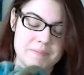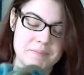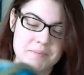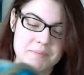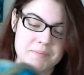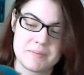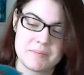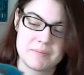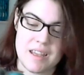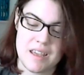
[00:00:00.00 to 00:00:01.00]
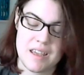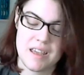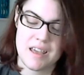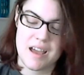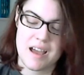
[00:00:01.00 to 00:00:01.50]

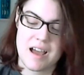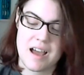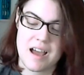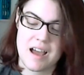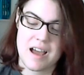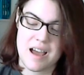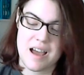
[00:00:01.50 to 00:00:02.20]
No one is speaking in this clip.